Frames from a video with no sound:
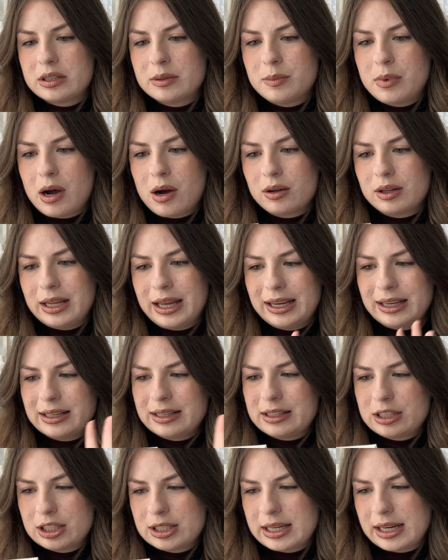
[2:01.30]
about like
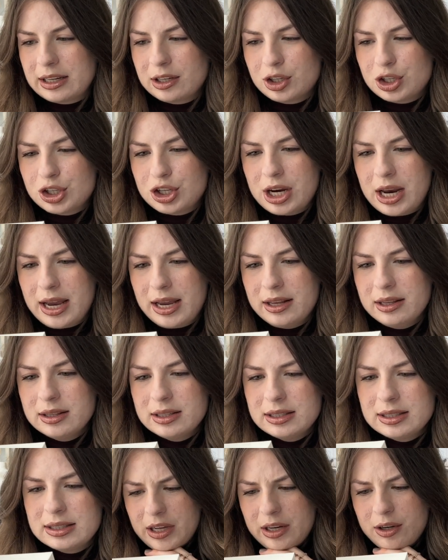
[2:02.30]
a second
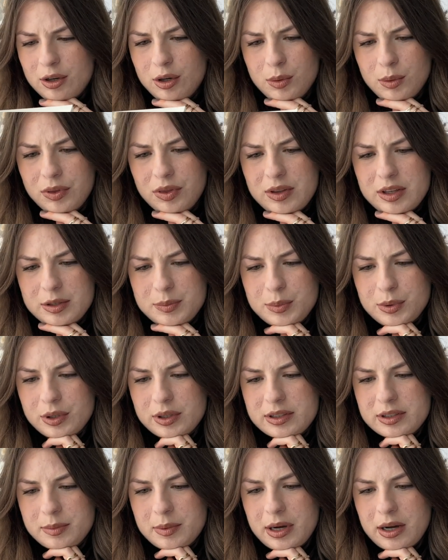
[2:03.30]
chance. I don't know what this book
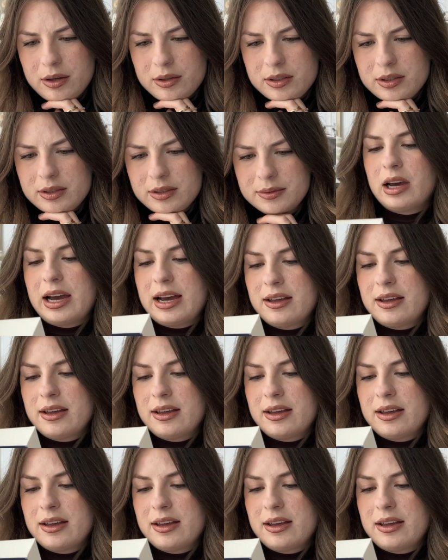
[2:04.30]
is about.